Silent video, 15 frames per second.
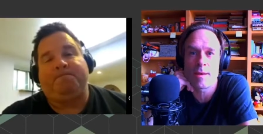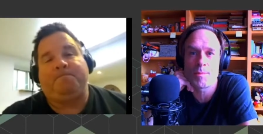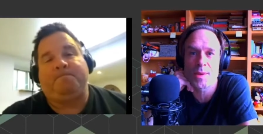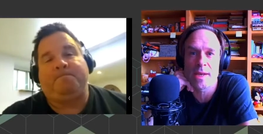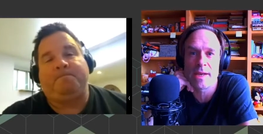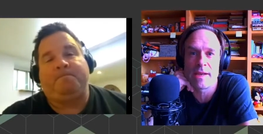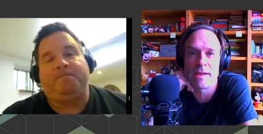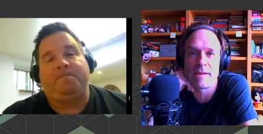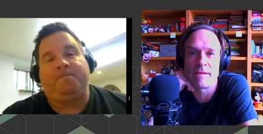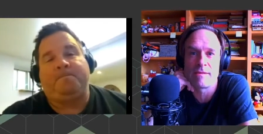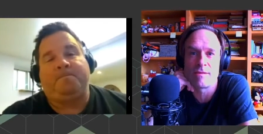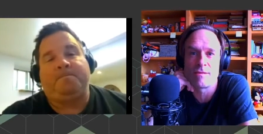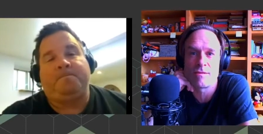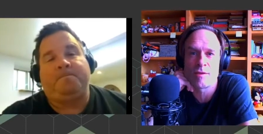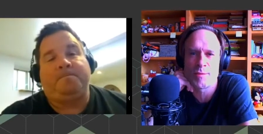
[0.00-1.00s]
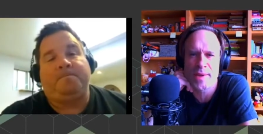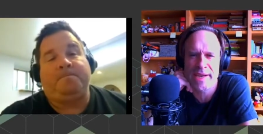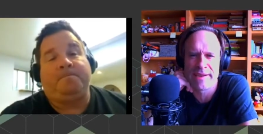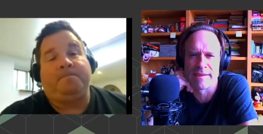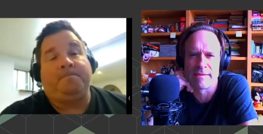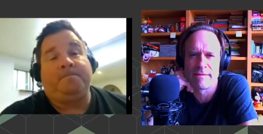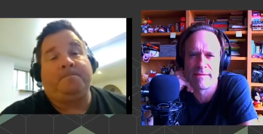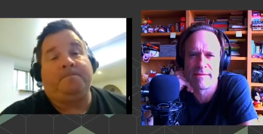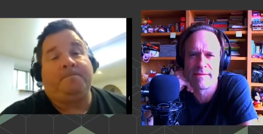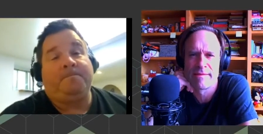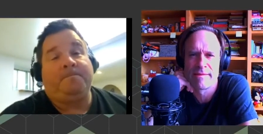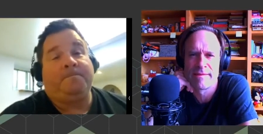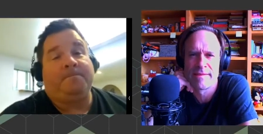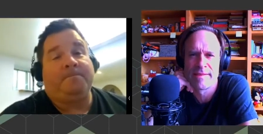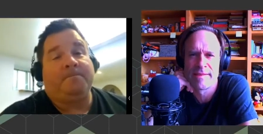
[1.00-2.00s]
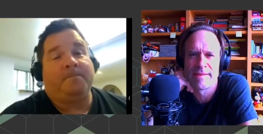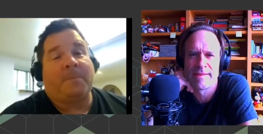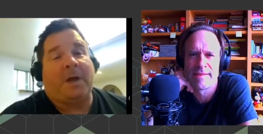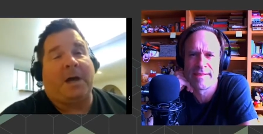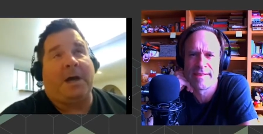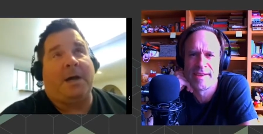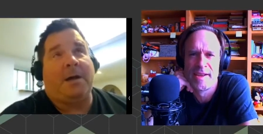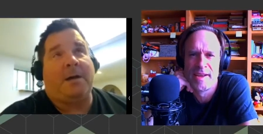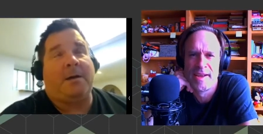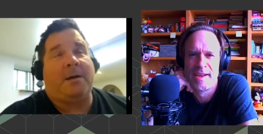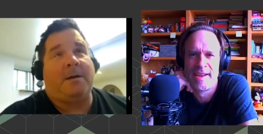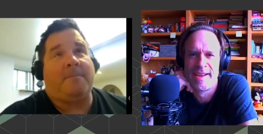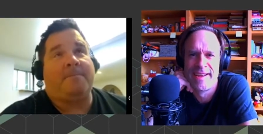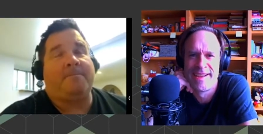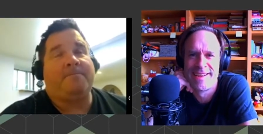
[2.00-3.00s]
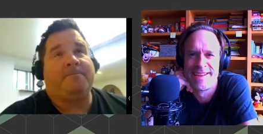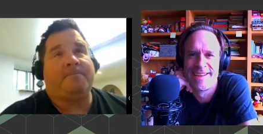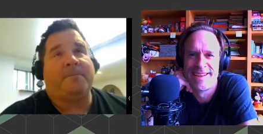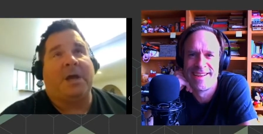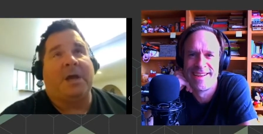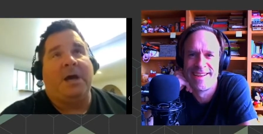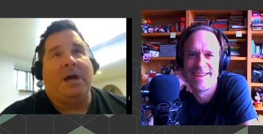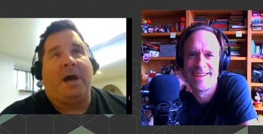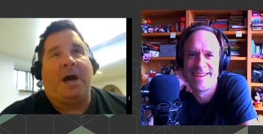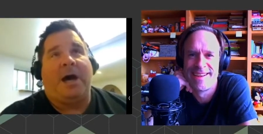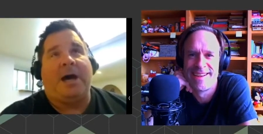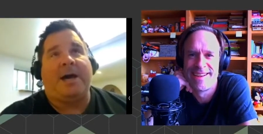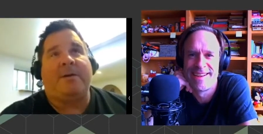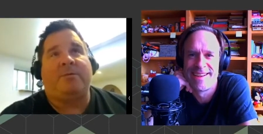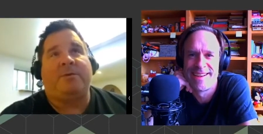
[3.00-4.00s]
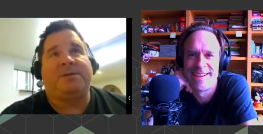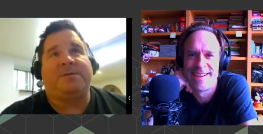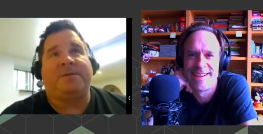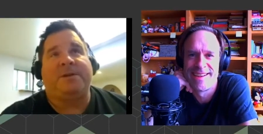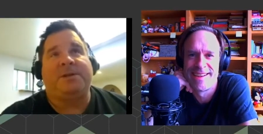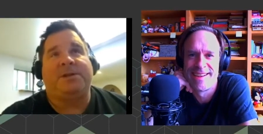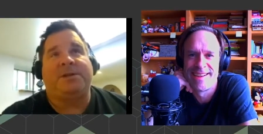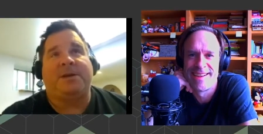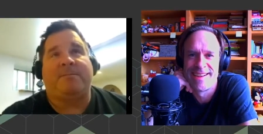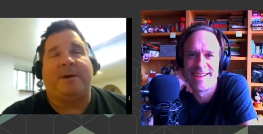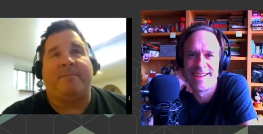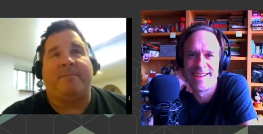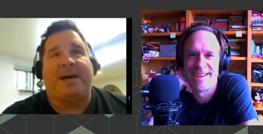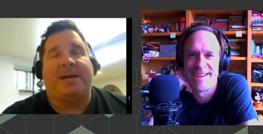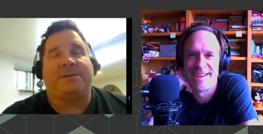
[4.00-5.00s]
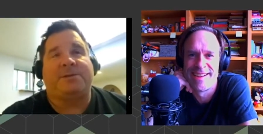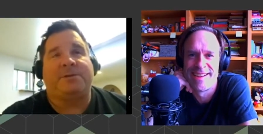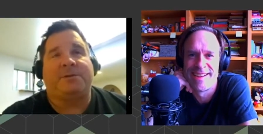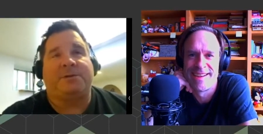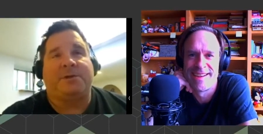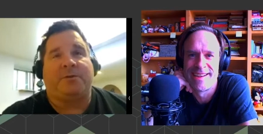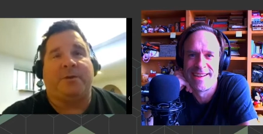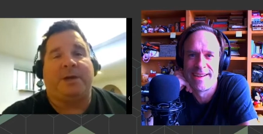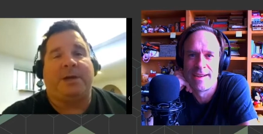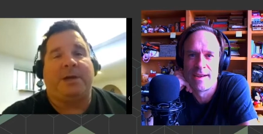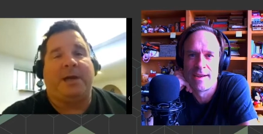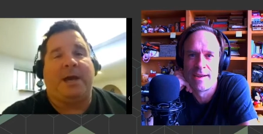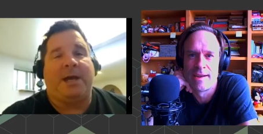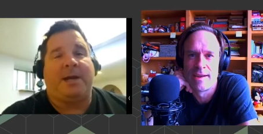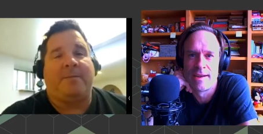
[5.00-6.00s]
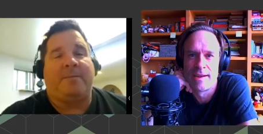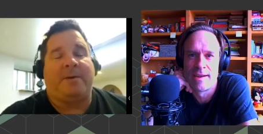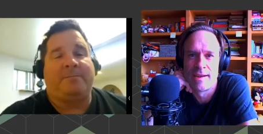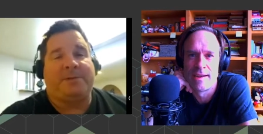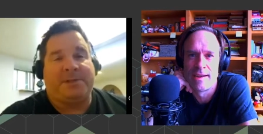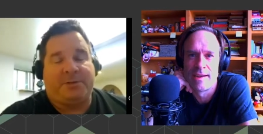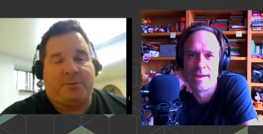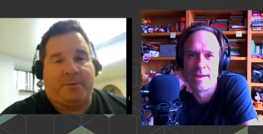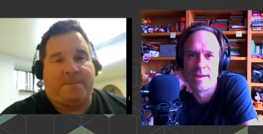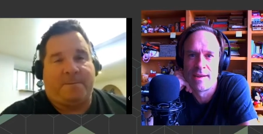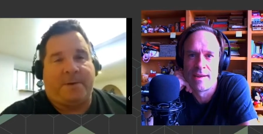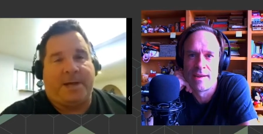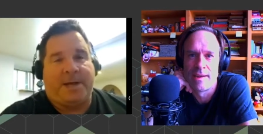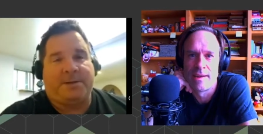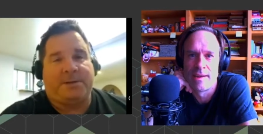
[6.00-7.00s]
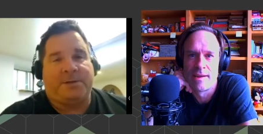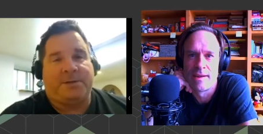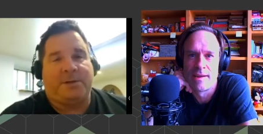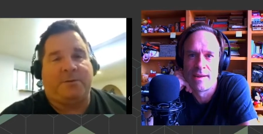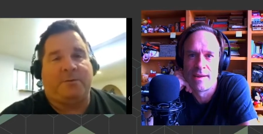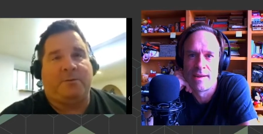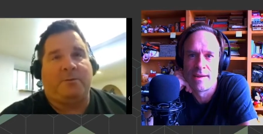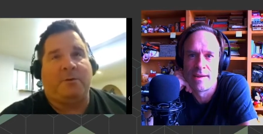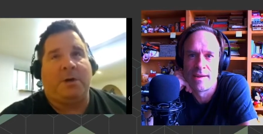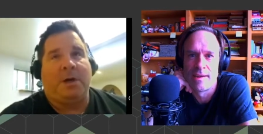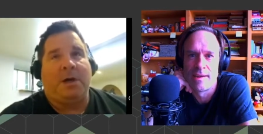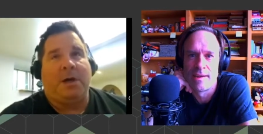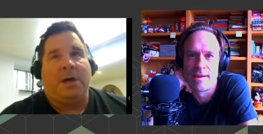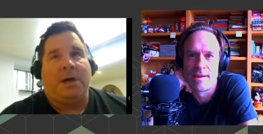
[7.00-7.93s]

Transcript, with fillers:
Speaker 1: up in Japan?
Speaker 2: I was finishing up my master's degree, and I bumped into a friend who,